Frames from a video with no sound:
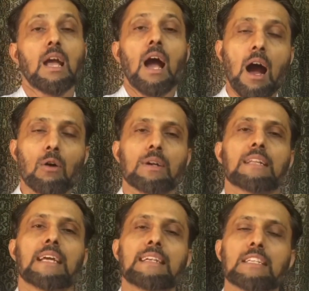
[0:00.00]
How
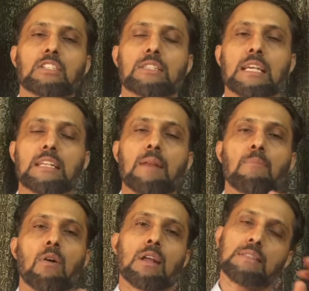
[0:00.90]
did the industrial sector
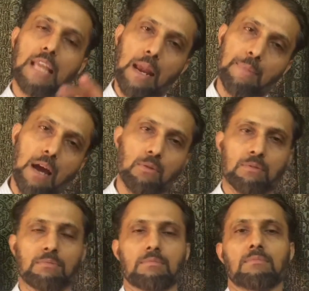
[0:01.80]
importance came
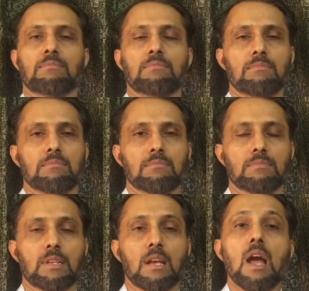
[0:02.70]
down?
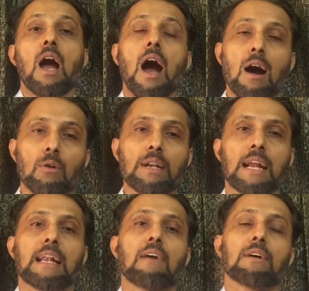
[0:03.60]
How
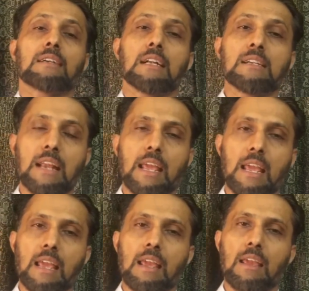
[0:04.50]
did our
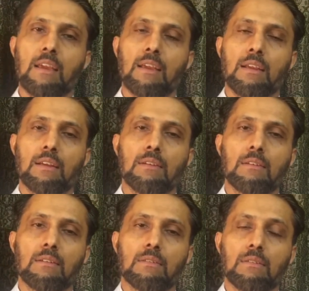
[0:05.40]
country
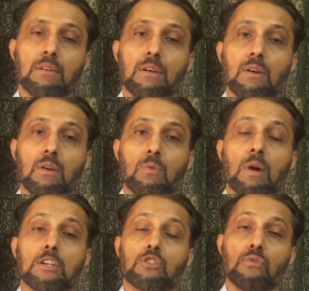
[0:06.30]

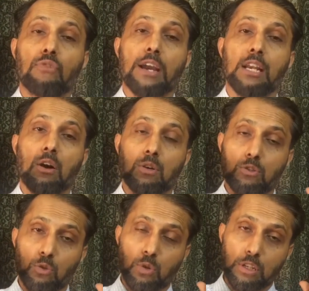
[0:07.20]
wants to find
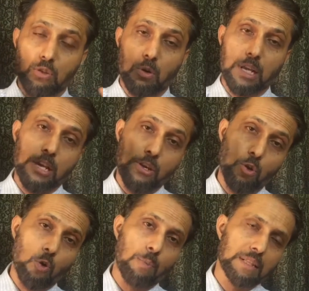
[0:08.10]
out to resort in
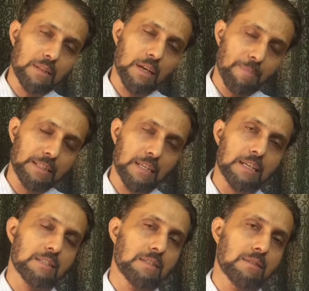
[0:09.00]
new
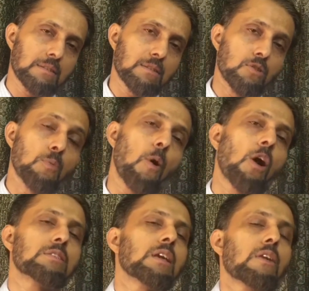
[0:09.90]
methods, new
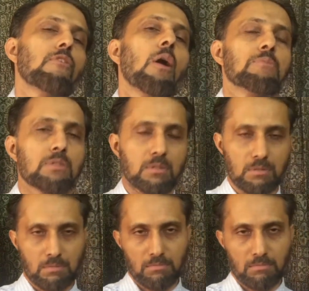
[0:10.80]
policy reforms?